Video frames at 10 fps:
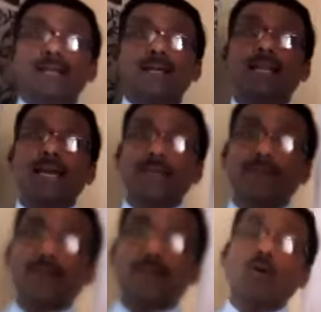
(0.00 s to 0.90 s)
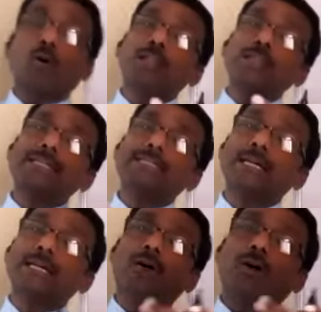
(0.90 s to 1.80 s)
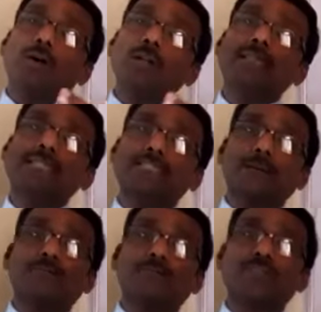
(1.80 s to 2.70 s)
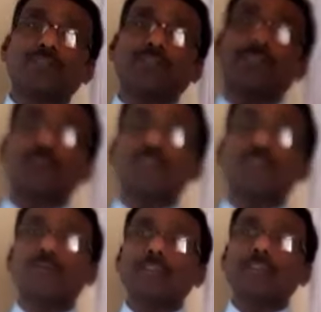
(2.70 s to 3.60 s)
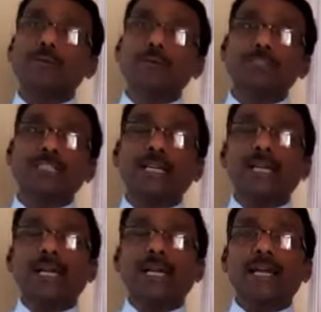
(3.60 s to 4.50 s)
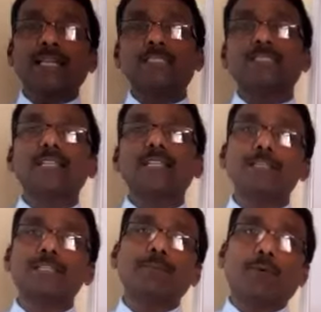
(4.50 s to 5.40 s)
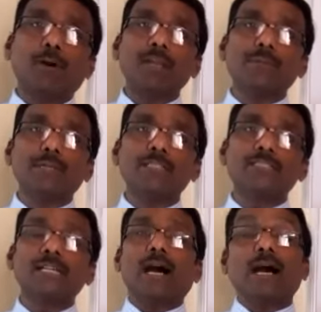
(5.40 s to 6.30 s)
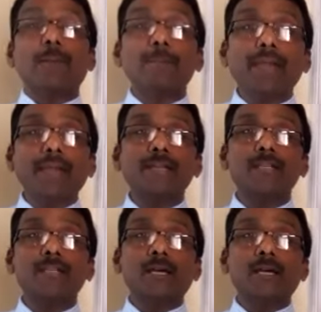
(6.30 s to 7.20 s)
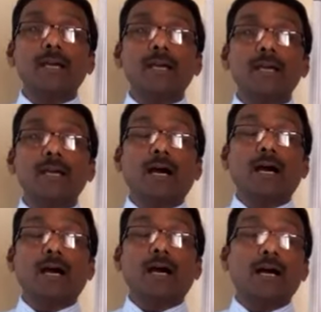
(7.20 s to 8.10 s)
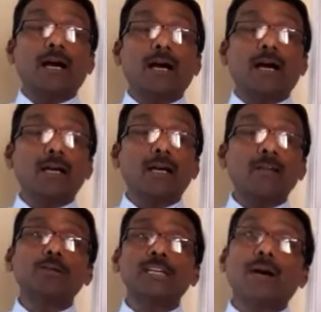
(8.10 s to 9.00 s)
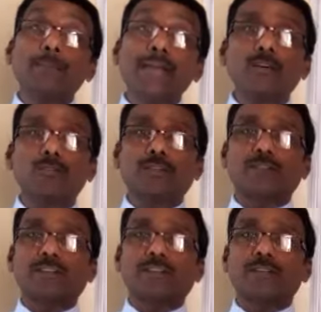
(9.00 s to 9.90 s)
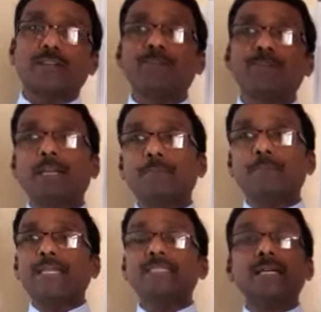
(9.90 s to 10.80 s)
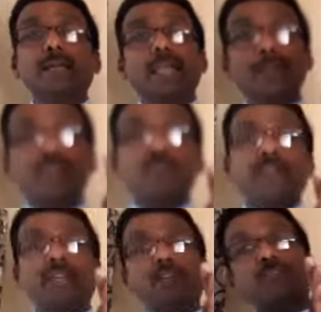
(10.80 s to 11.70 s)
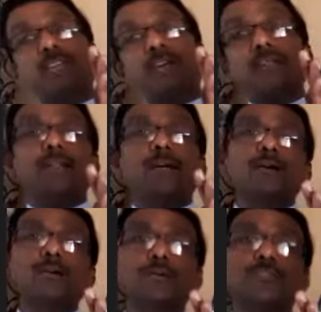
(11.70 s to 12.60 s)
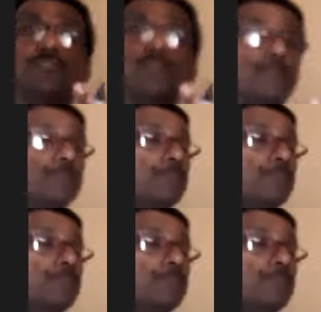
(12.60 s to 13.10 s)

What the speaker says: lycra, all these substances which we use as a synthetic polymers are made, our clothes are made out of it. It means chemistry is there in our clothes. Now we